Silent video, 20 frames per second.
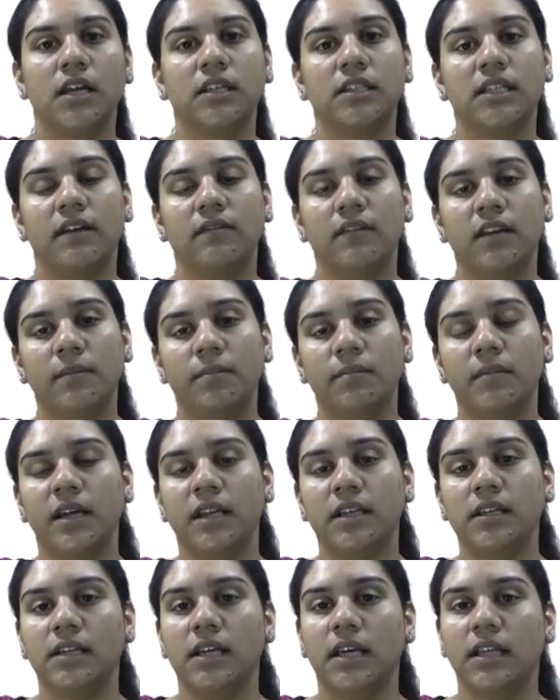
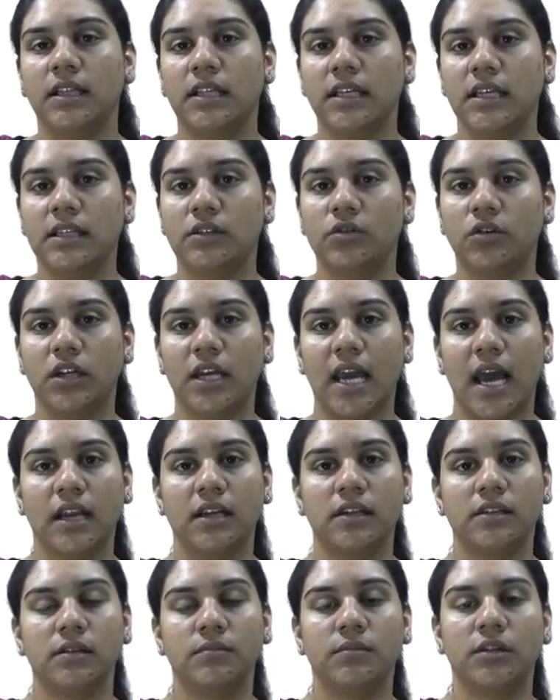Development in these
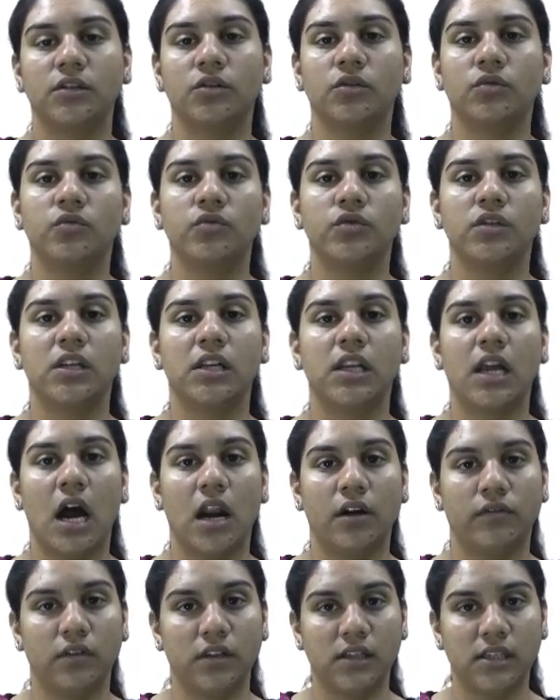organisms includes a
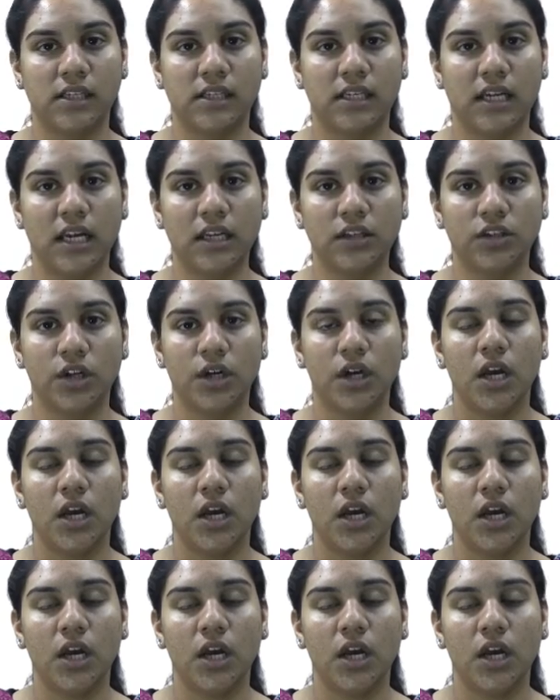larval stage,